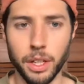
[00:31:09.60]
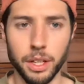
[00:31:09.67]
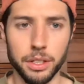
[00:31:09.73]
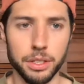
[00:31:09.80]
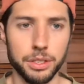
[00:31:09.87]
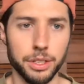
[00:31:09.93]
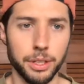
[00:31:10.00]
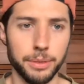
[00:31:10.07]

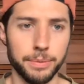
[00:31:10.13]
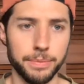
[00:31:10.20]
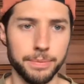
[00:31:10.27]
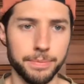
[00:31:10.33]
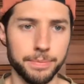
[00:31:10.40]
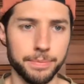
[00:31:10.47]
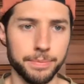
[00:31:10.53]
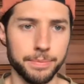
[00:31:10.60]
So
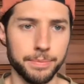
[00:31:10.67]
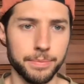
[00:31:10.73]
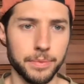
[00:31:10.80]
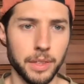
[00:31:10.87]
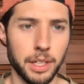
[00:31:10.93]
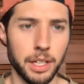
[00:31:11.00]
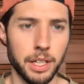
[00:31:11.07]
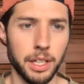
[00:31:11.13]

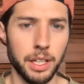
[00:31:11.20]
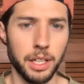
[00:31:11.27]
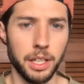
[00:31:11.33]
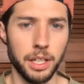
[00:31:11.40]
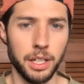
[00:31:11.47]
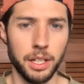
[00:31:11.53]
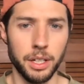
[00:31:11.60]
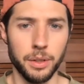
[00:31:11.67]

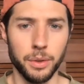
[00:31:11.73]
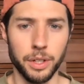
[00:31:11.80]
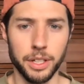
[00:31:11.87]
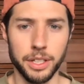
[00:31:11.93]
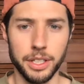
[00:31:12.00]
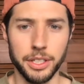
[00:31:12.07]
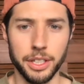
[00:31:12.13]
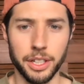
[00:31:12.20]
I
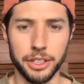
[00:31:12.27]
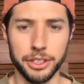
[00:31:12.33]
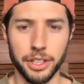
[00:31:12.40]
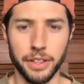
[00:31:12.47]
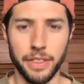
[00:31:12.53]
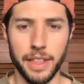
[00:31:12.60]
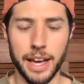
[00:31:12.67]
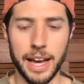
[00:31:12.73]
wanted to touch
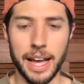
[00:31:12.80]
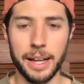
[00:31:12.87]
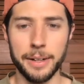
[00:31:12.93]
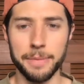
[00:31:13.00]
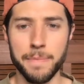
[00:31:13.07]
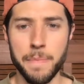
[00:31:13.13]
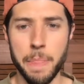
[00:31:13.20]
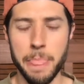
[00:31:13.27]
on that.
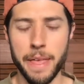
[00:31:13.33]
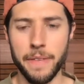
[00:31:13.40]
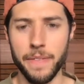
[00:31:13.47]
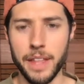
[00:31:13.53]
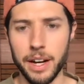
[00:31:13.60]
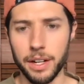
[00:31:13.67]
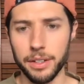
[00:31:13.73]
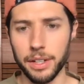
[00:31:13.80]
And
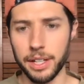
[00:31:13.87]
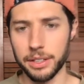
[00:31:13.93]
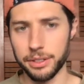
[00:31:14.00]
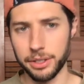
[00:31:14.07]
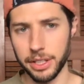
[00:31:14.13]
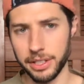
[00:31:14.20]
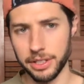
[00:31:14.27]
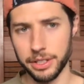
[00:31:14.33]
then I'll go
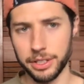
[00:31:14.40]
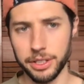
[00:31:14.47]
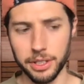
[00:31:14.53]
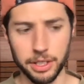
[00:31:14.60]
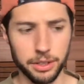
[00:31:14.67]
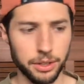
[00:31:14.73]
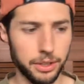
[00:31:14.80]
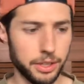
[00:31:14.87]

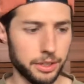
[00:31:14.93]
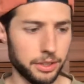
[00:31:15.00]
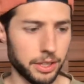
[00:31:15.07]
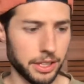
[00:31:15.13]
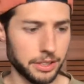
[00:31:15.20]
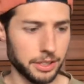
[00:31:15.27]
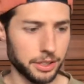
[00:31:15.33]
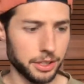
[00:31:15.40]
ahead and
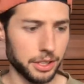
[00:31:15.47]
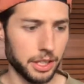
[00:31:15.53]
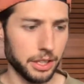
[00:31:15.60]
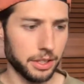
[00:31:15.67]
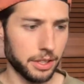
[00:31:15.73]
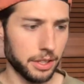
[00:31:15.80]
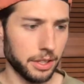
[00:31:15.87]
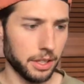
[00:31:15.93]
transition
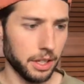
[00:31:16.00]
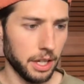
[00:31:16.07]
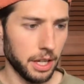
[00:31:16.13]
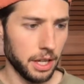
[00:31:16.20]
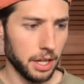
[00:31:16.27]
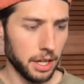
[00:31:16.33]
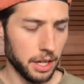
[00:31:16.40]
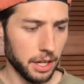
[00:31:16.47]
into the
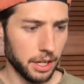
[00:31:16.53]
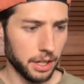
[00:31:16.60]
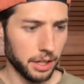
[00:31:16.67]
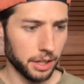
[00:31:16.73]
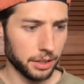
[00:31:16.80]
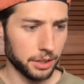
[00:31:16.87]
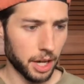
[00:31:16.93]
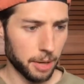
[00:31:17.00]

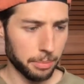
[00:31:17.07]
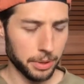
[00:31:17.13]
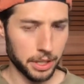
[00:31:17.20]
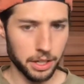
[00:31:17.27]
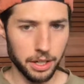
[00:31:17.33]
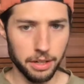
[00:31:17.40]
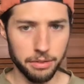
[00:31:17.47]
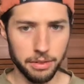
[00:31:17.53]

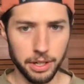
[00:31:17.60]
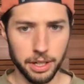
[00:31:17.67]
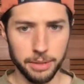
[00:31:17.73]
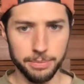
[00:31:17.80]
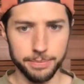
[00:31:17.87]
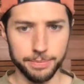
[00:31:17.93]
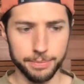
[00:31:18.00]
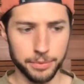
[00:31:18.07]
topic of
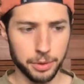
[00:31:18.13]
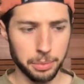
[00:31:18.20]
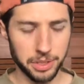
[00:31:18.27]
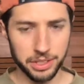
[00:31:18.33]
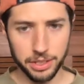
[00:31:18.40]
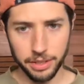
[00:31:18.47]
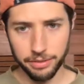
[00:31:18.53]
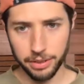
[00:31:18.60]

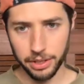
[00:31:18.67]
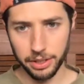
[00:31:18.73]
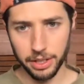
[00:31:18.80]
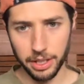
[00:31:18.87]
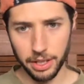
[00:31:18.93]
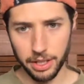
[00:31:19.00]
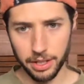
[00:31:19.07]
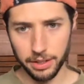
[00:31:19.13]

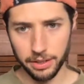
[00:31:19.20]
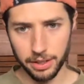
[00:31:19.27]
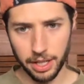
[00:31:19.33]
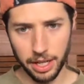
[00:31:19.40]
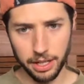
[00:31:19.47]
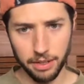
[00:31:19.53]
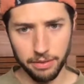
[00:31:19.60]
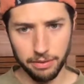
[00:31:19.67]
specifically the
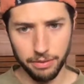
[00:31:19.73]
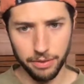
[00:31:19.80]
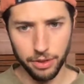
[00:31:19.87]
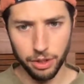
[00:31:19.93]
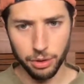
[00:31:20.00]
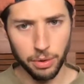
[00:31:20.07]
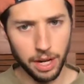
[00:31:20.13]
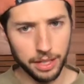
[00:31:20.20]
kind of
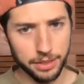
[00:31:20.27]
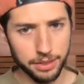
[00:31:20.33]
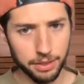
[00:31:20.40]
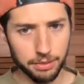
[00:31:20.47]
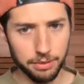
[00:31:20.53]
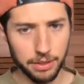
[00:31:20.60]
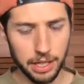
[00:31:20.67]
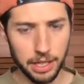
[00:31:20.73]
nuance of